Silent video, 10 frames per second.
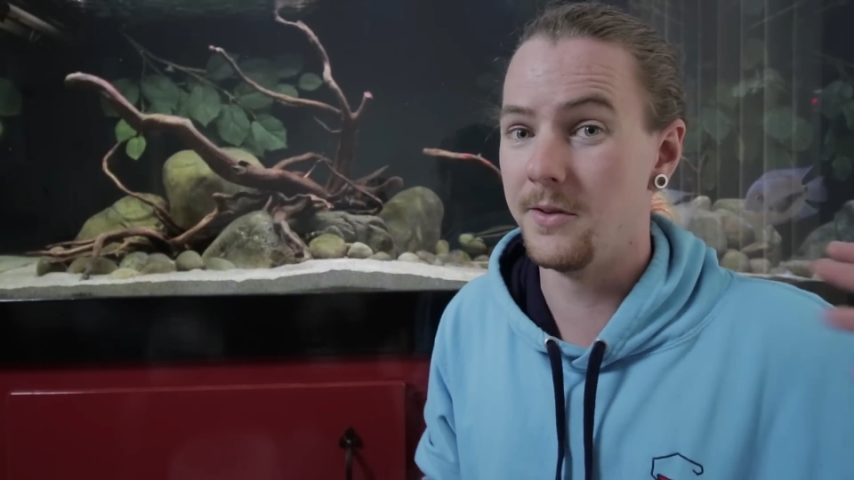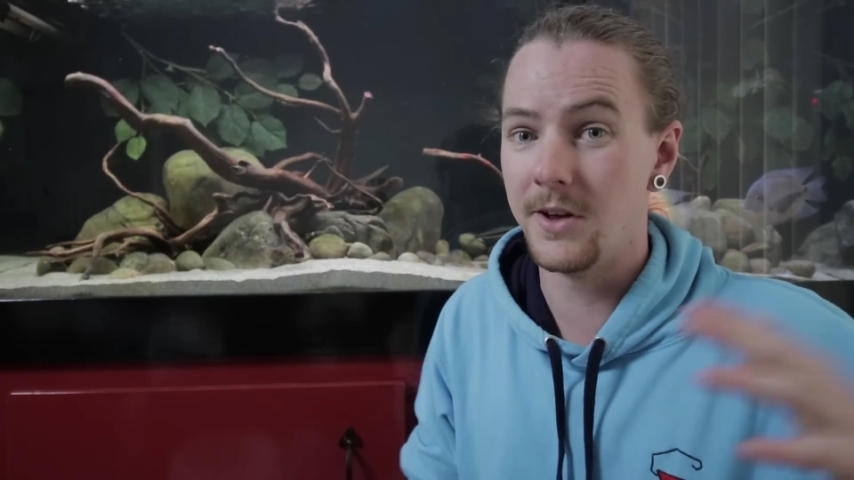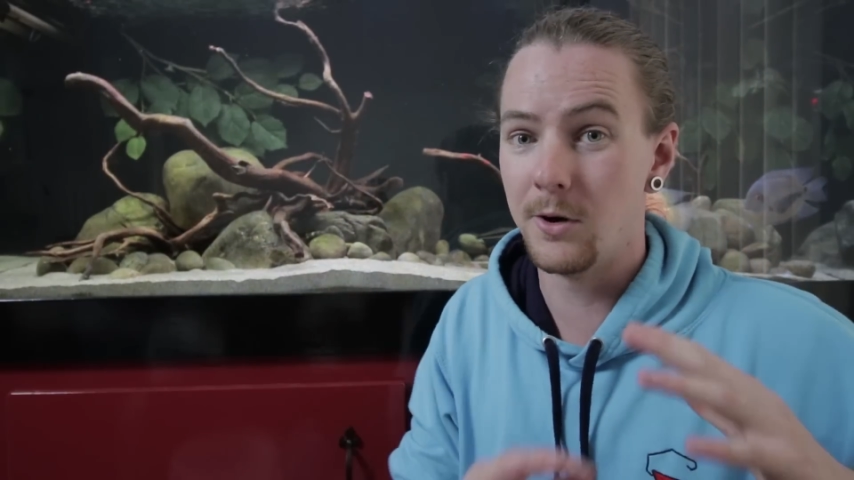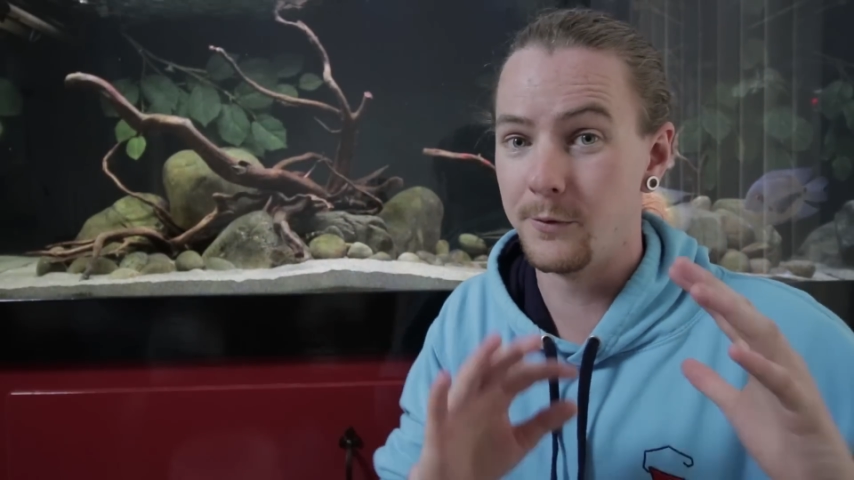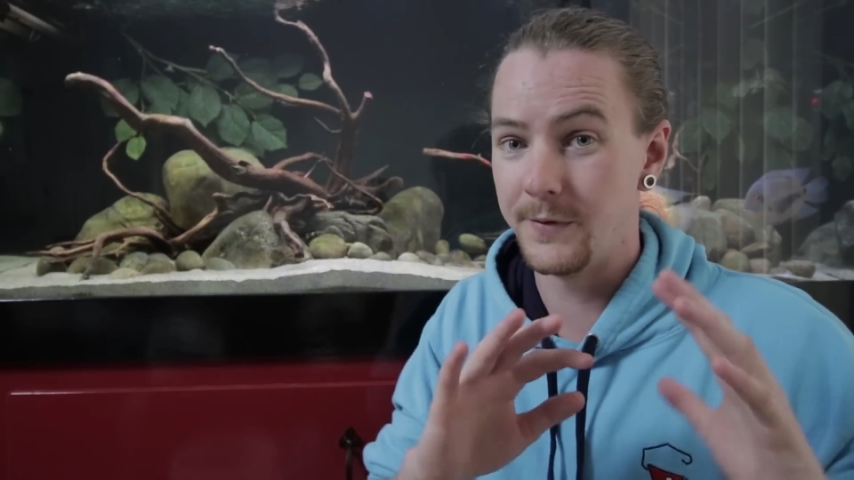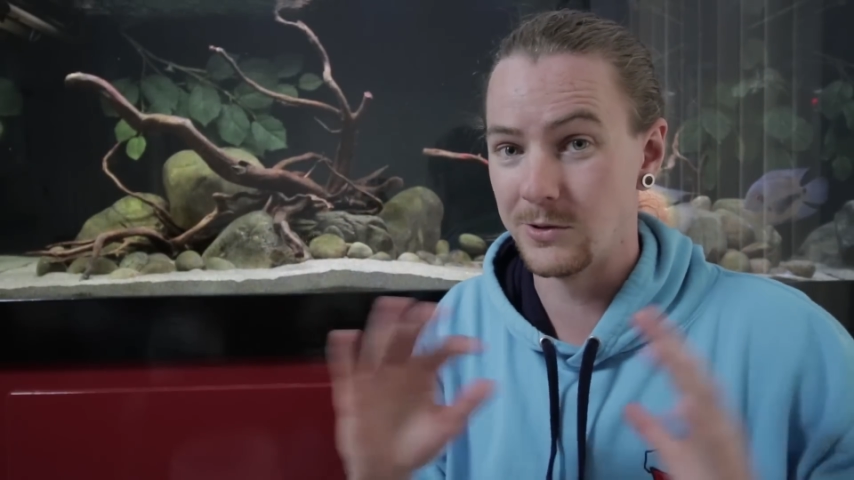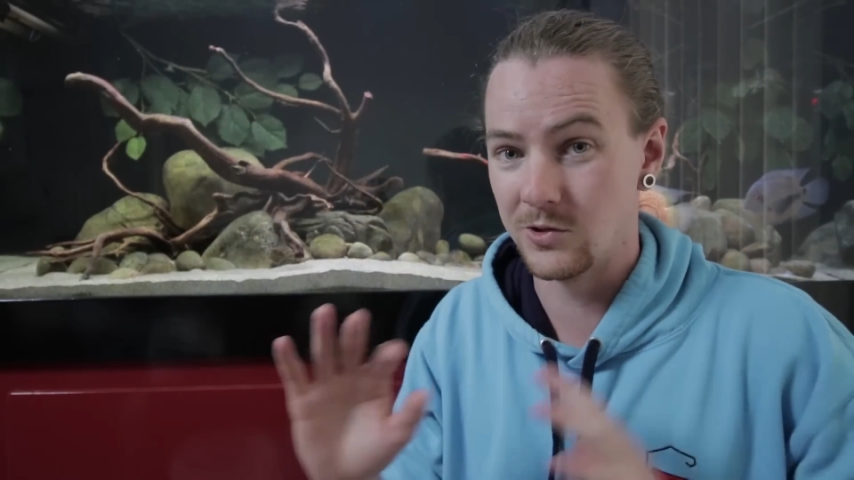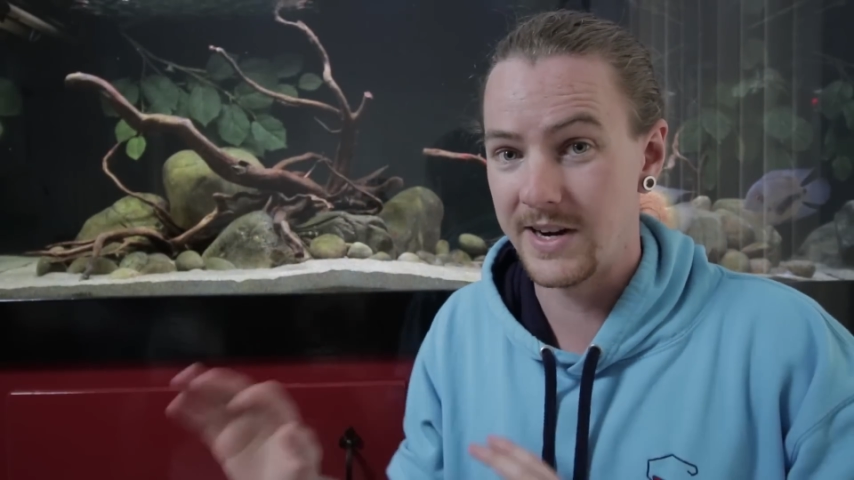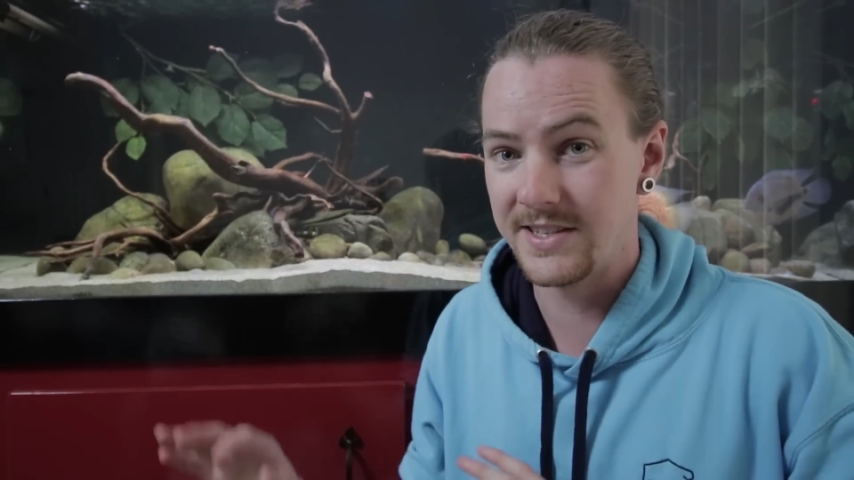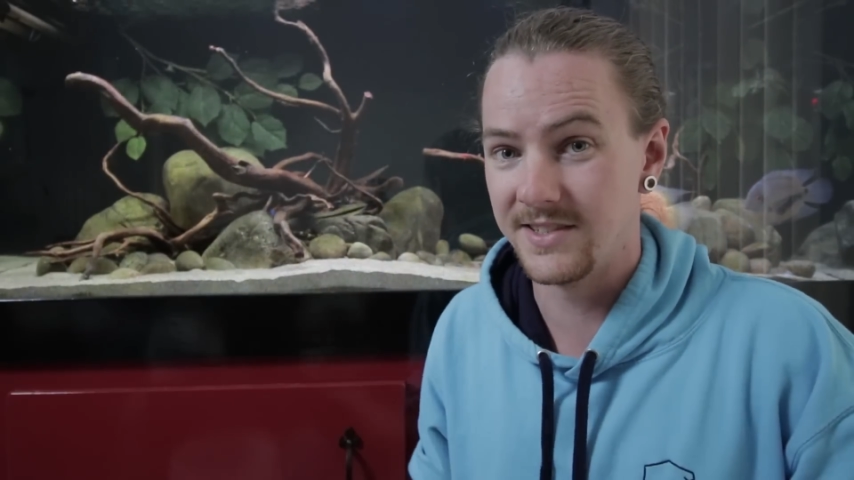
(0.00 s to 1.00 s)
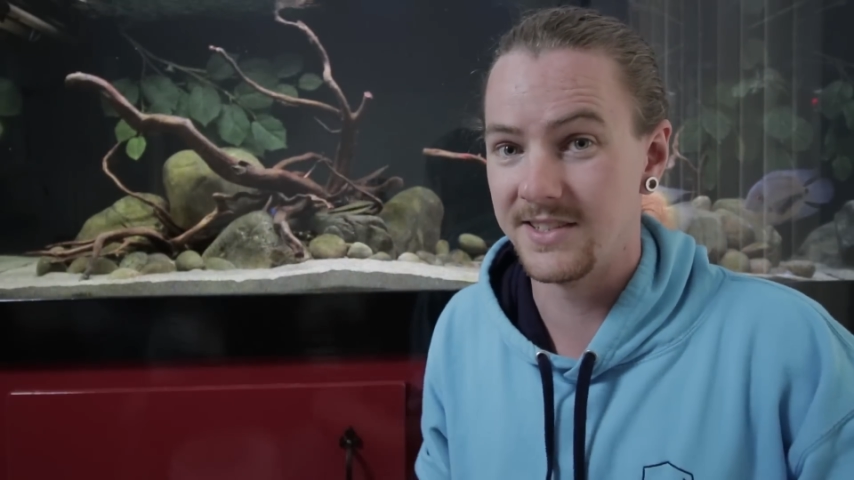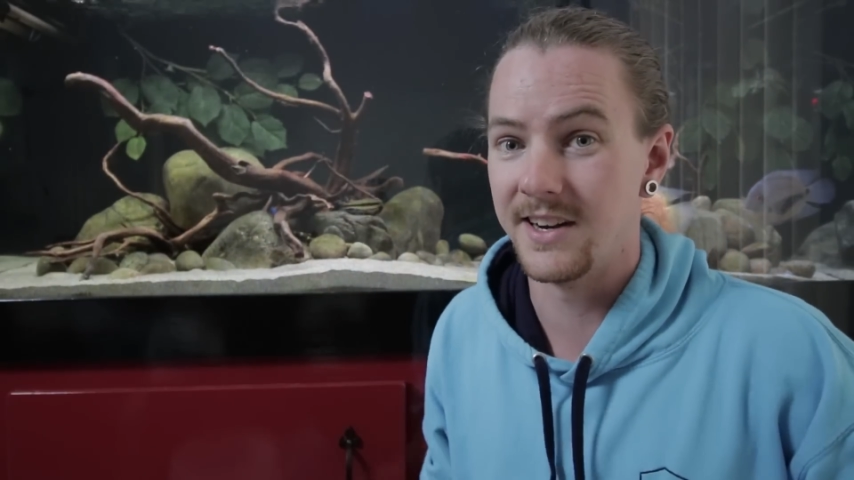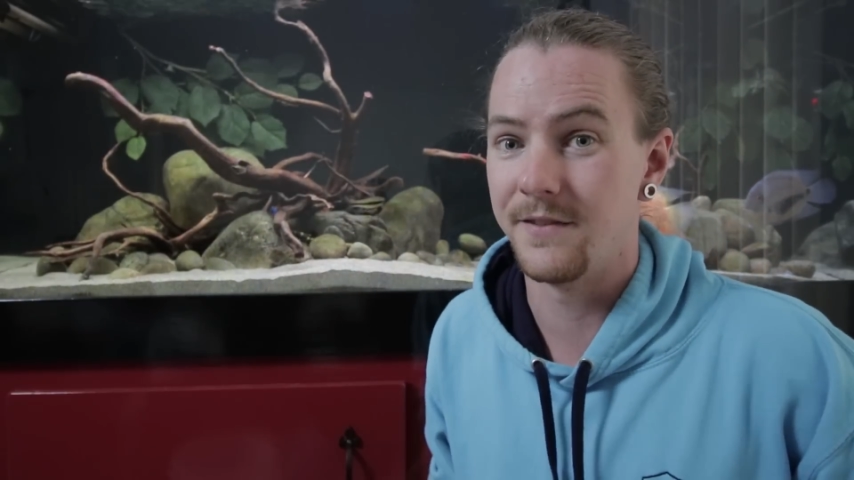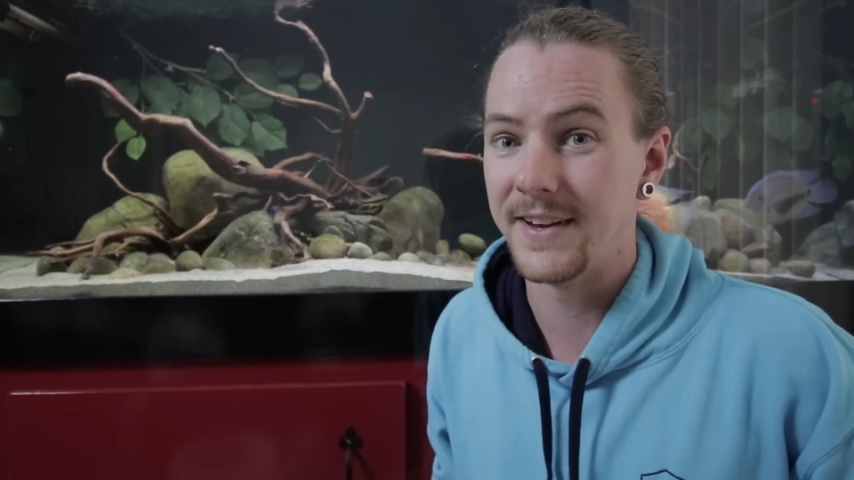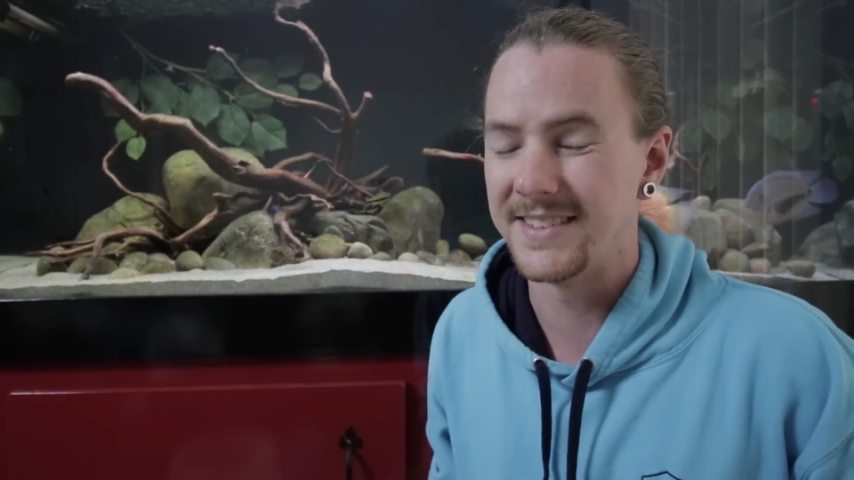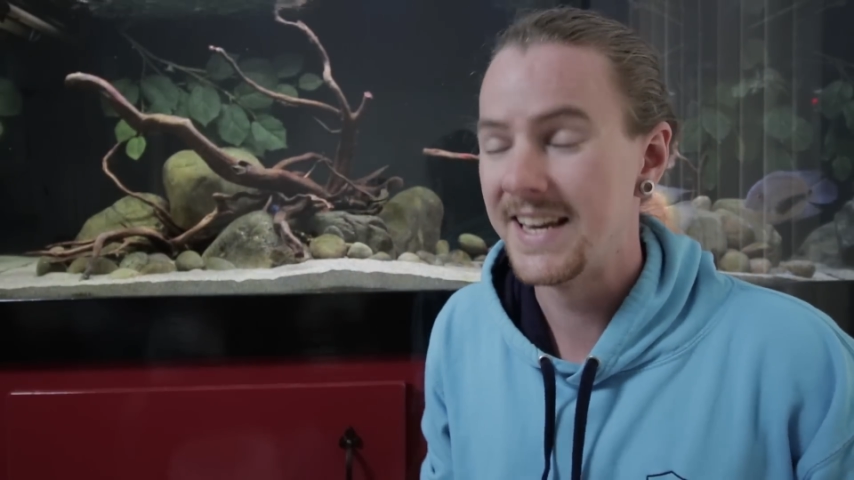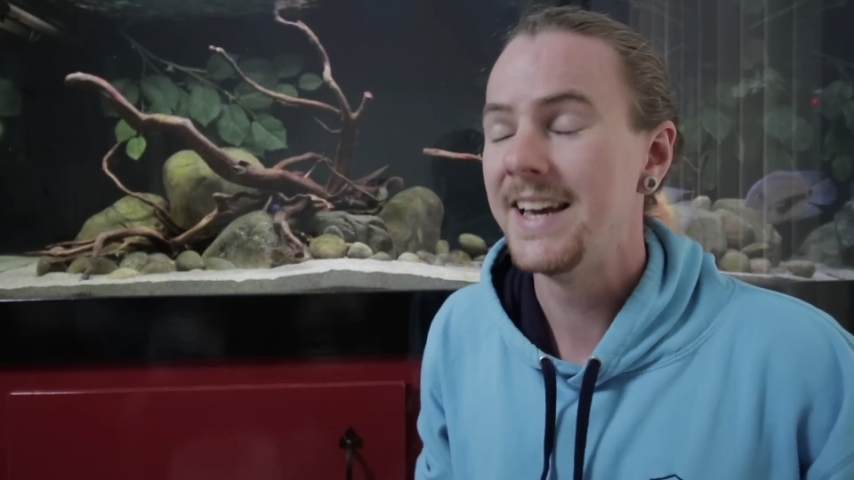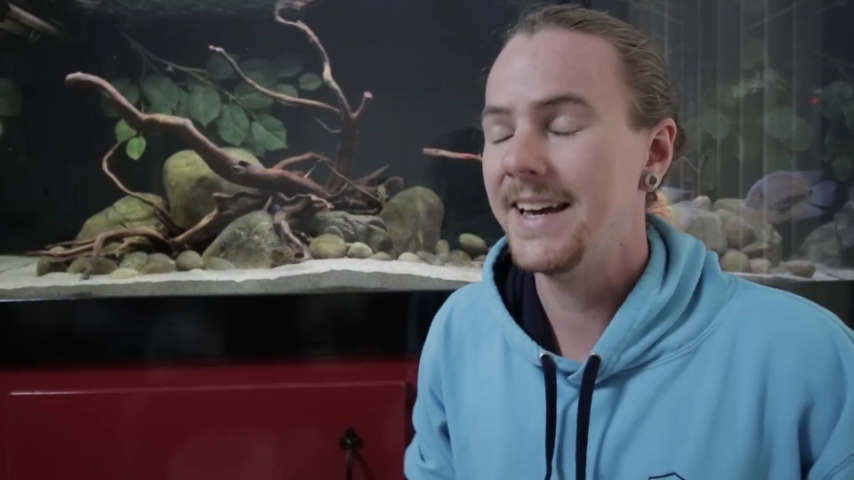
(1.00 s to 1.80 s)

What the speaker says: on the whole filtration side of things.